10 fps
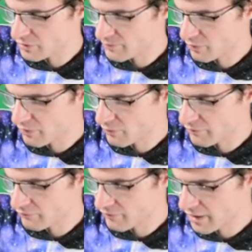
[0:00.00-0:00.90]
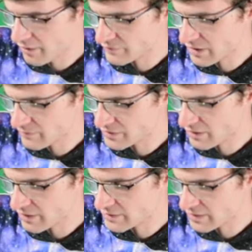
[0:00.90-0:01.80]
3.15 times
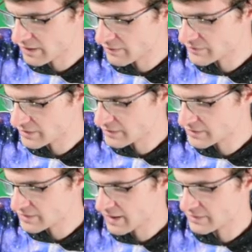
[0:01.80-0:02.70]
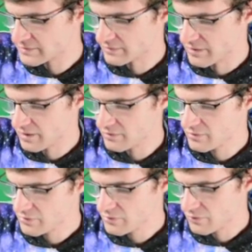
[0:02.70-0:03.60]
10 raised to the negative 6 Tesla,
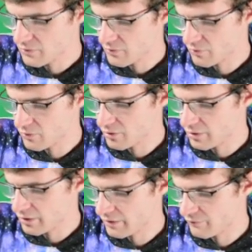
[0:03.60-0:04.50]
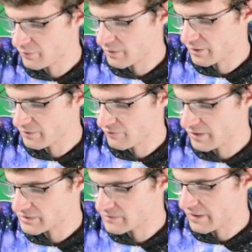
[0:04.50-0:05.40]
or if we want to be
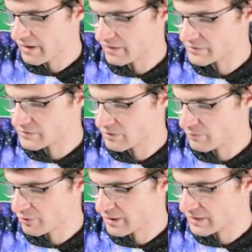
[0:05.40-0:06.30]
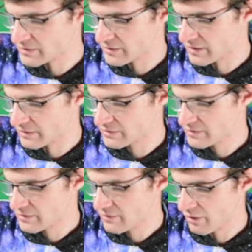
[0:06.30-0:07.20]
fancy pants, 3.96
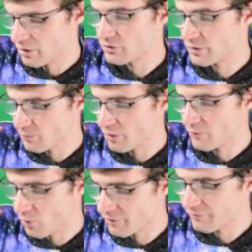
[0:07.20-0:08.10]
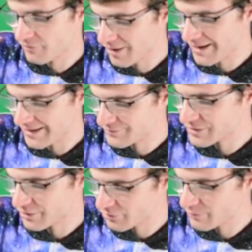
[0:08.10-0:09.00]
or
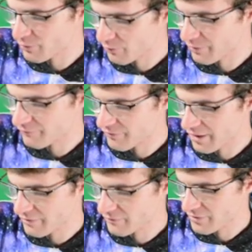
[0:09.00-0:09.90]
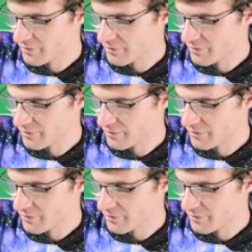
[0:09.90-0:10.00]
3.15